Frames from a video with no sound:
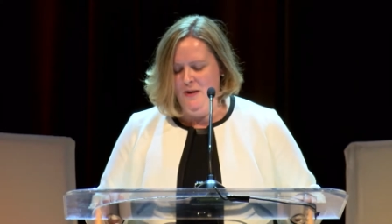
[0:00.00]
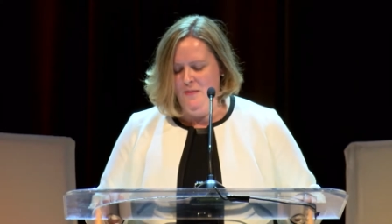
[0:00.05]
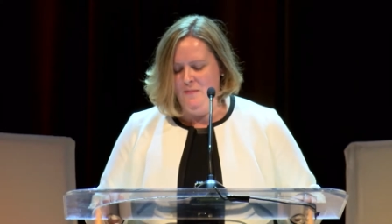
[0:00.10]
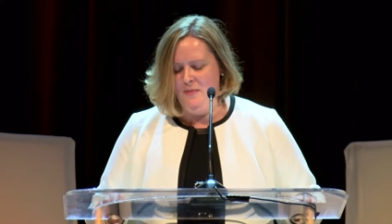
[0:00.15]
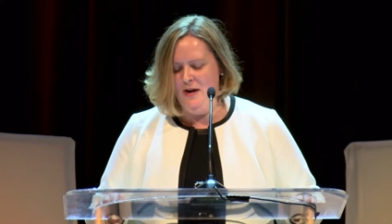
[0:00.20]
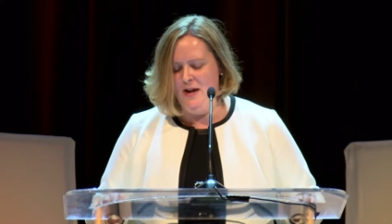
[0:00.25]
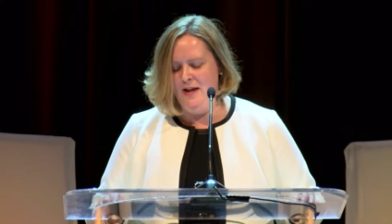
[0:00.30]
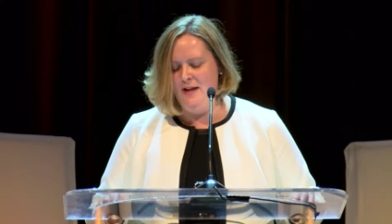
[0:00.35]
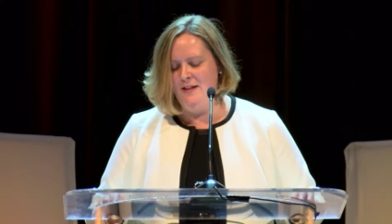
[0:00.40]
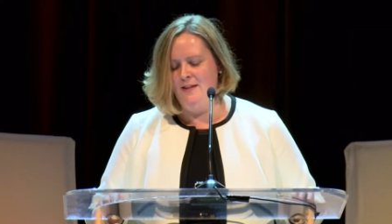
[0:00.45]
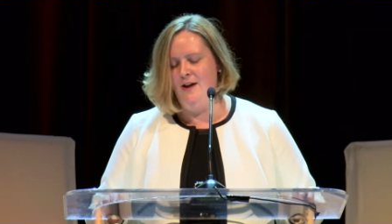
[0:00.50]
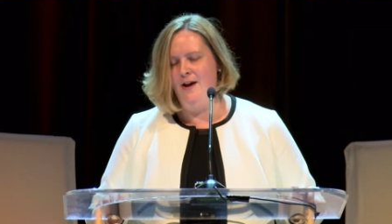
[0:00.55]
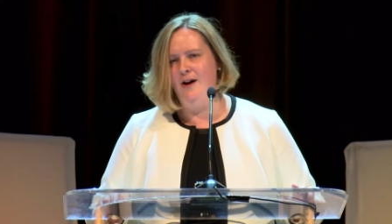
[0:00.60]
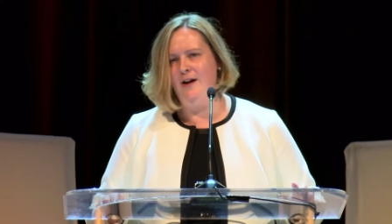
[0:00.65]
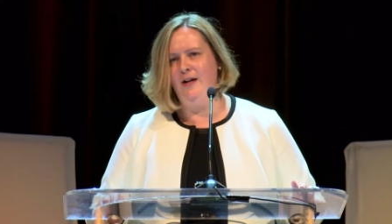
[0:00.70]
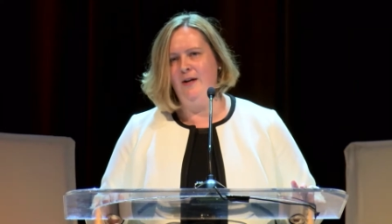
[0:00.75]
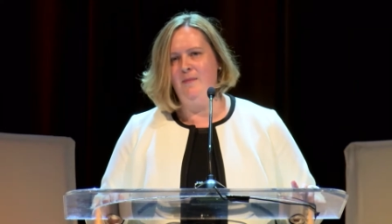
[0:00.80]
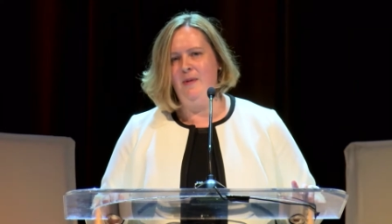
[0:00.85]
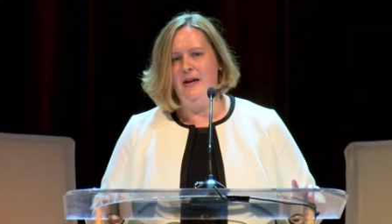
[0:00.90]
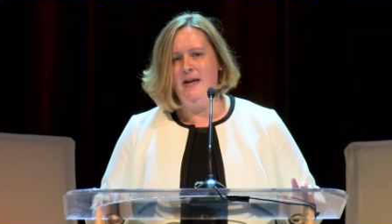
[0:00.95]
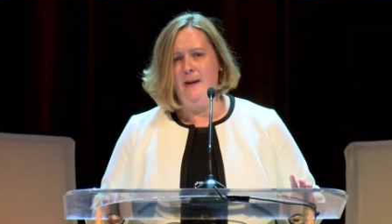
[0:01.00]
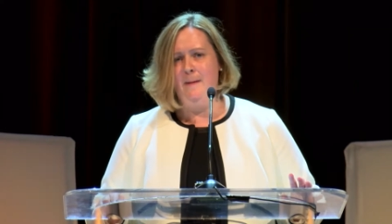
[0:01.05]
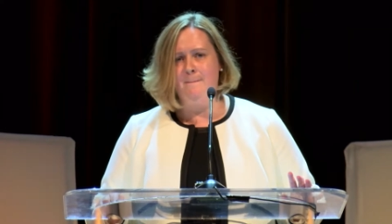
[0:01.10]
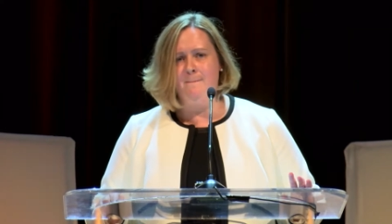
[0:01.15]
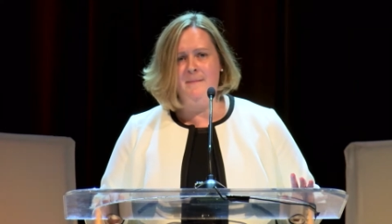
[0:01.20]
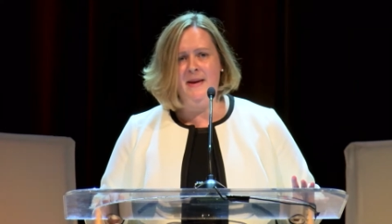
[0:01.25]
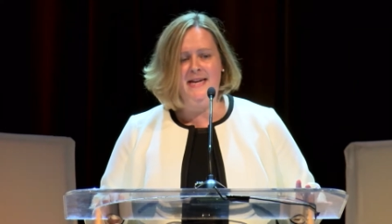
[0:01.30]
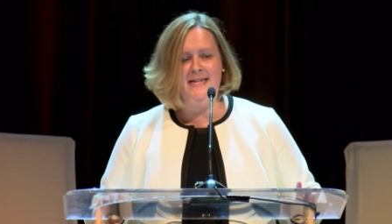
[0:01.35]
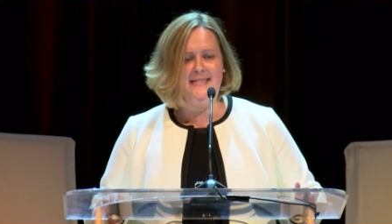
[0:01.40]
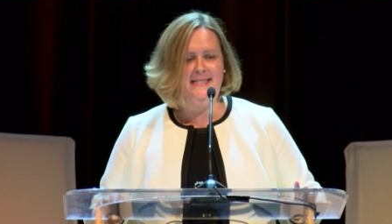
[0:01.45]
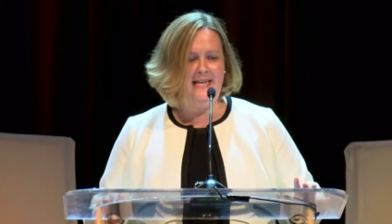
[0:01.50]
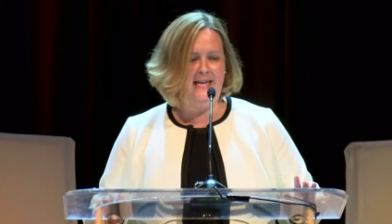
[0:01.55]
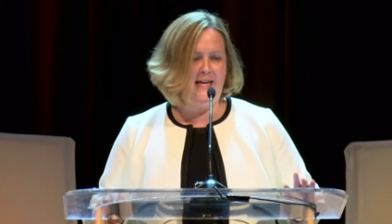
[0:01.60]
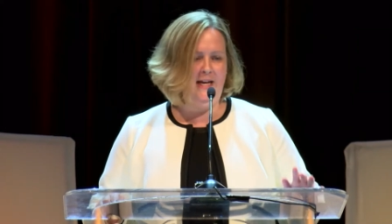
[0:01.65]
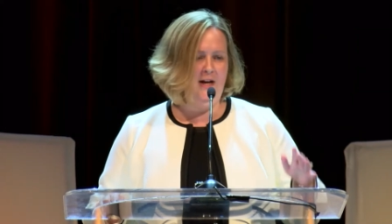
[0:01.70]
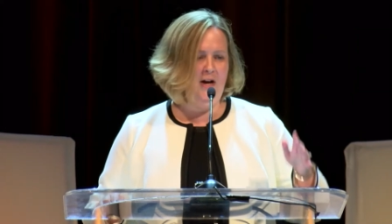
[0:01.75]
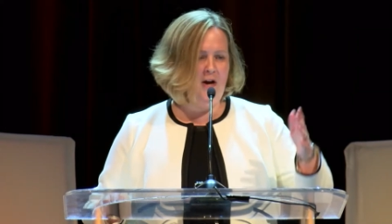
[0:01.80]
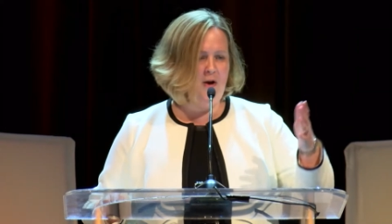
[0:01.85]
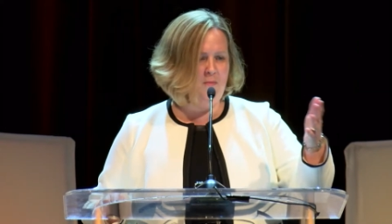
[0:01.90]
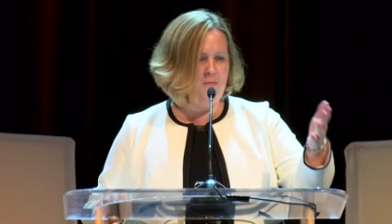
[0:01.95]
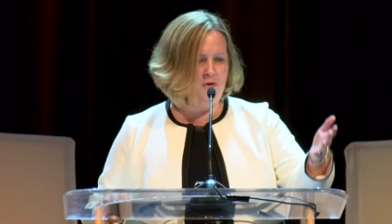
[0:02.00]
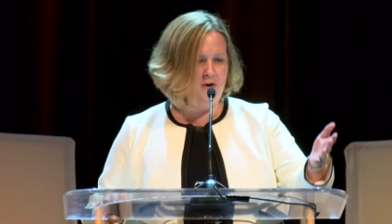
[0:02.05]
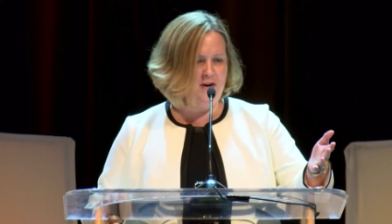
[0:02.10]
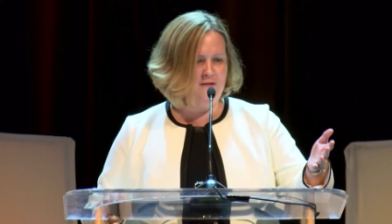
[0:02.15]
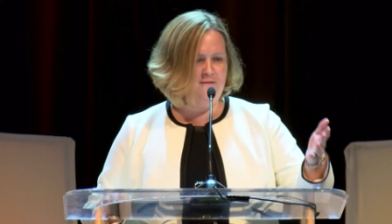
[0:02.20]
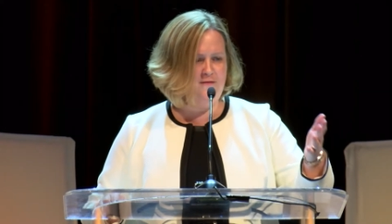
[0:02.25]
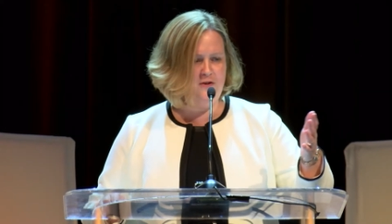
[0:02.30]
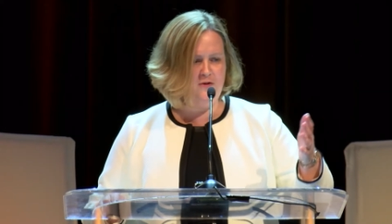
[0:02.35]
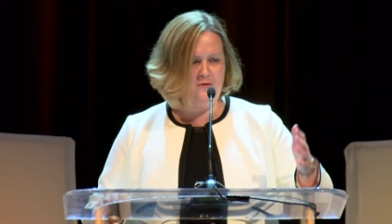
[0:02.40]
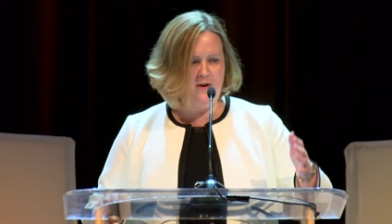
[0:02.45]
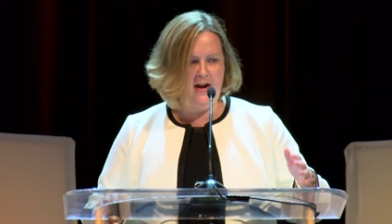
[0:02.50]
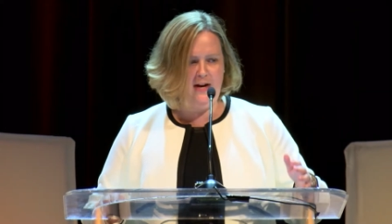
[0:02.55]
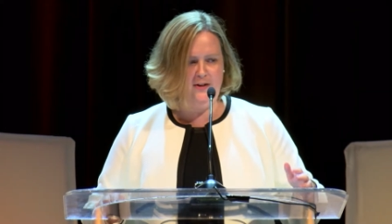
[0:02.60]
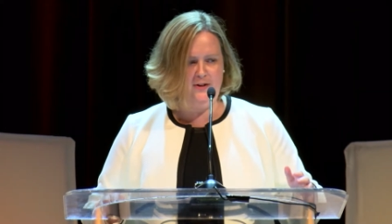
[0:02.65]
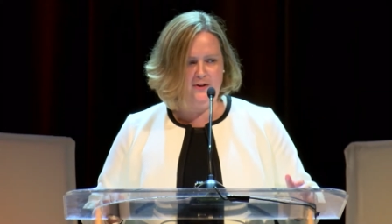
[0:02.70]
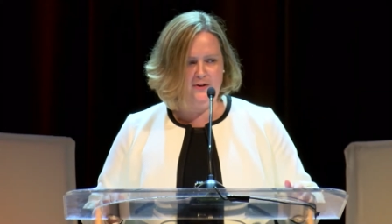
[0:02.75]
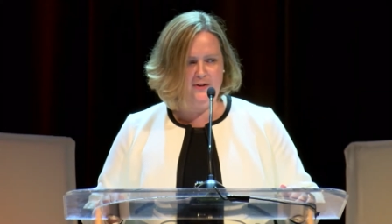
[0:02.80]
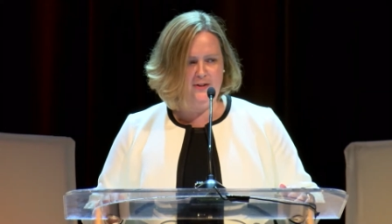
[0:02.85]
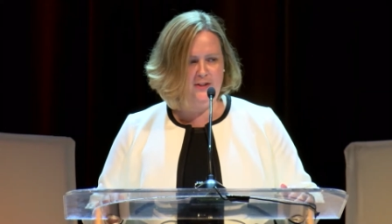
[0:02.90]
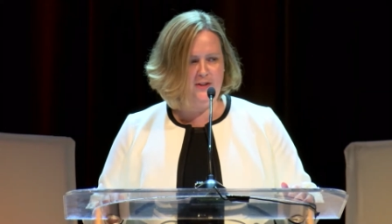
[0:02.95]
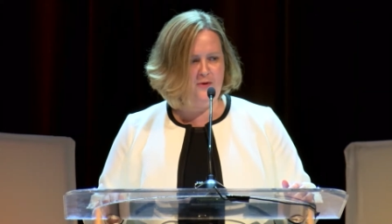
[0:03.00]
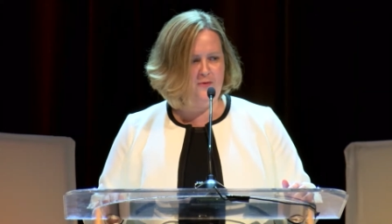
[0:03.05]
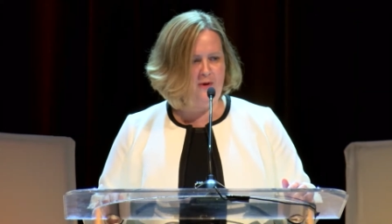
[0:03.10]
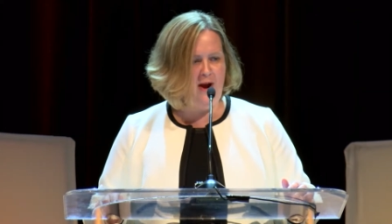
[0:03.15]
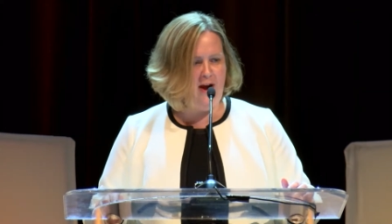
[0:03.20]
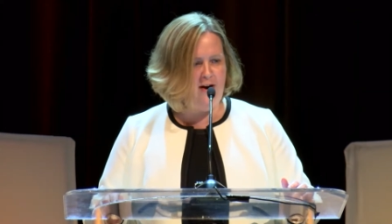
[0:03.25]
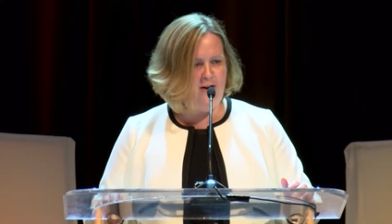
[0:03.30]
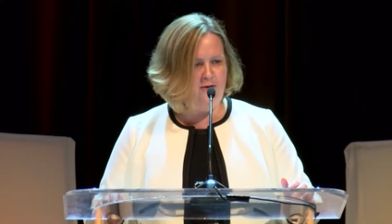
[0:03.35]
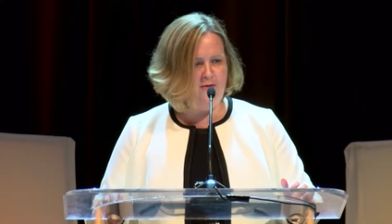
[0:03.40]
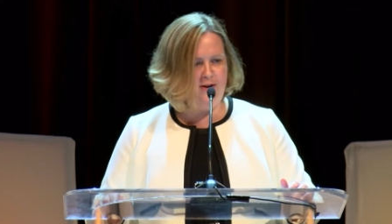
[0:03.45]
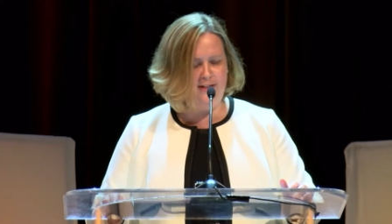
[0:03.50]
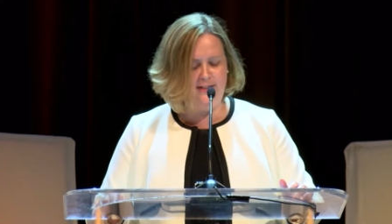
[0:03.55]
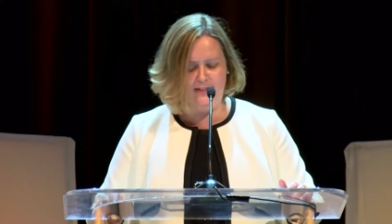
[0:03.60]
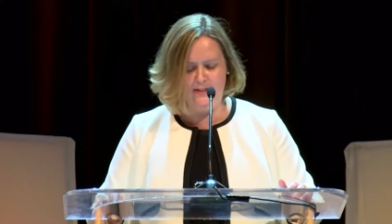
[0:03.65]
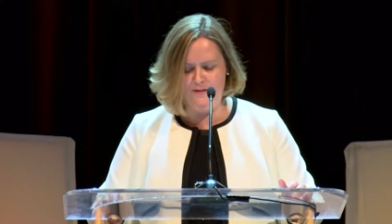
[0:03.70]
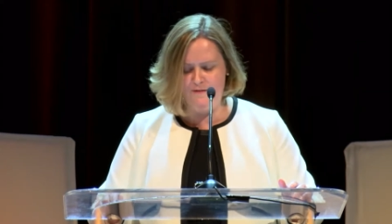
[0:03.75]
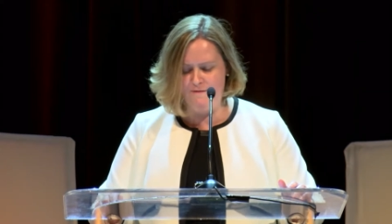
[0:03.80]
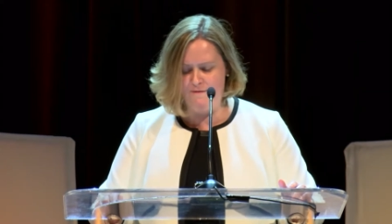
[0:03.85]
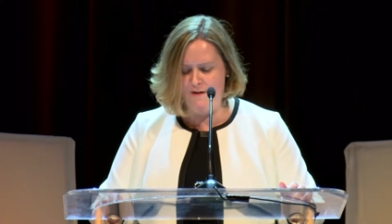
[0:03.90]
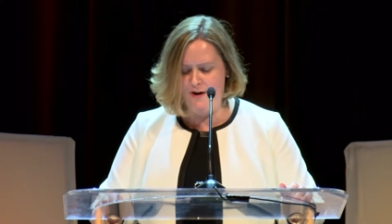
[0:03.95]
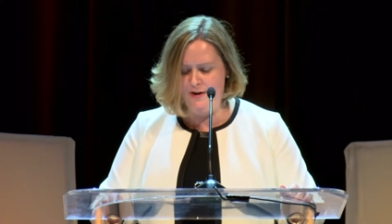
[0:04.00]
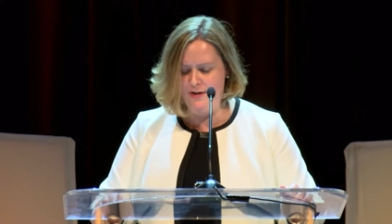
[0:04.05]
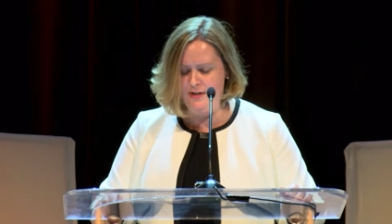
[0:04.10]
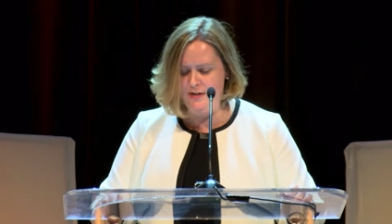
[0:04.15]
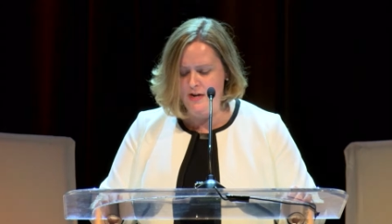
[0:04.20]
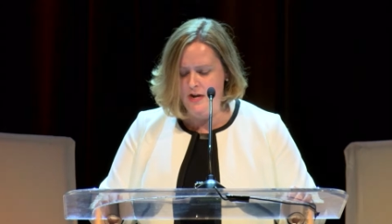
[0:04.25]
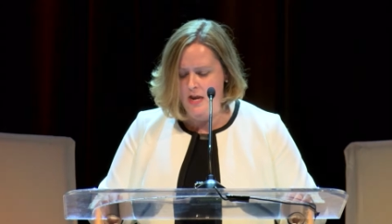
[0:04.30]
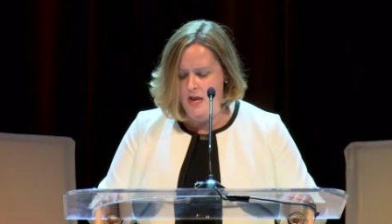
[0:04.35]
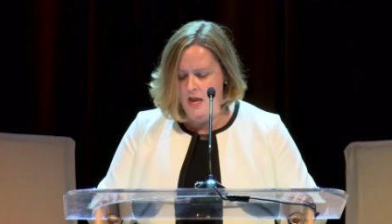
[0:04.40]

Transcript: But I, along in my amazing board of directors, the rowdy ones in the front,